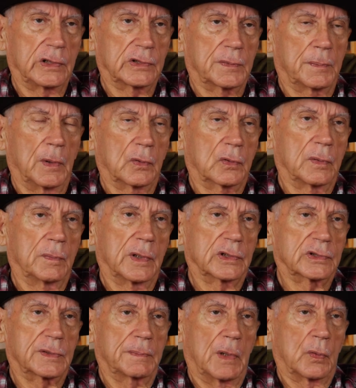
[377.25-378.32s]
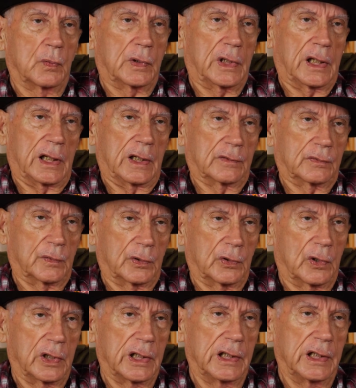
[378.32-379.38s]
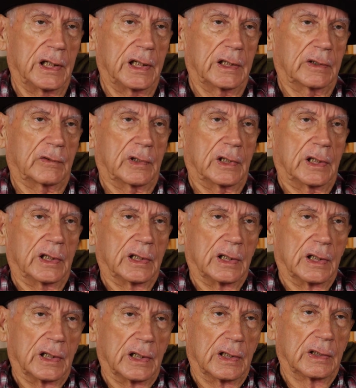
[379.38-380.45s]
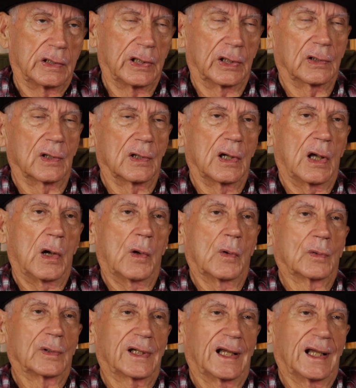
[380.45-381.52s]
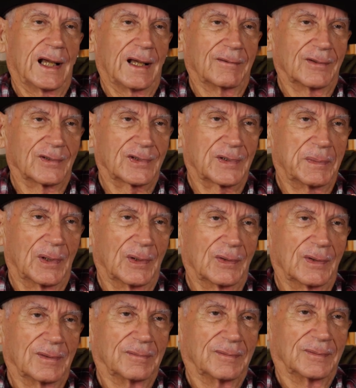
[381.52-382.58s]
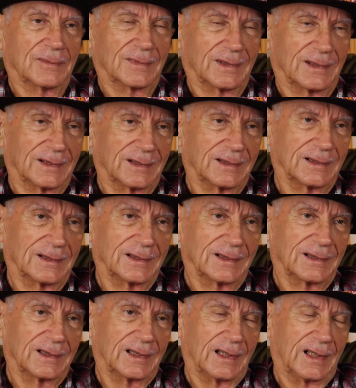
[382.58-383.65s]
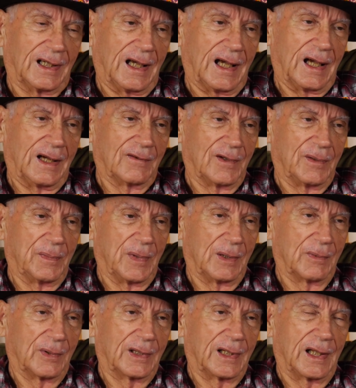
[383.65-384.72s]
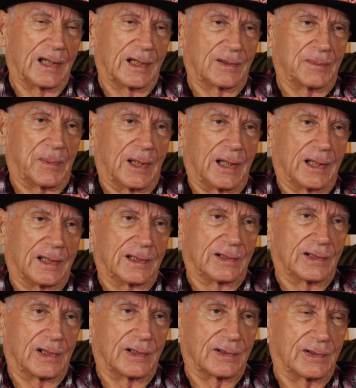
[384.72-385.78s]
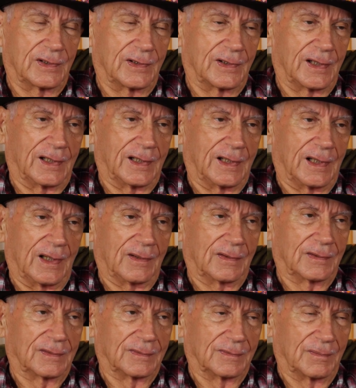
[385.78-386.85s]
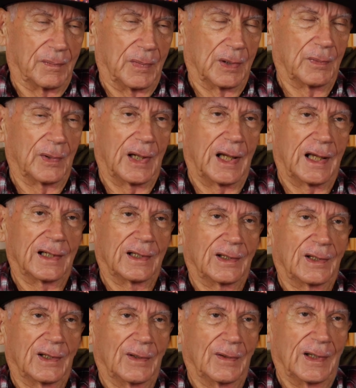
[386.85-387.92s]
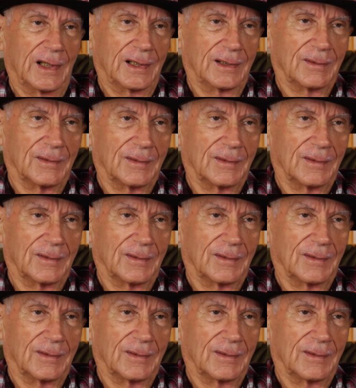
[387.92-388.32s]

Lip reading: He smoked them in a smokehouse with green hickory. It took a long time to smoke them. I remember that as plain as yesterday. I remember how to do it.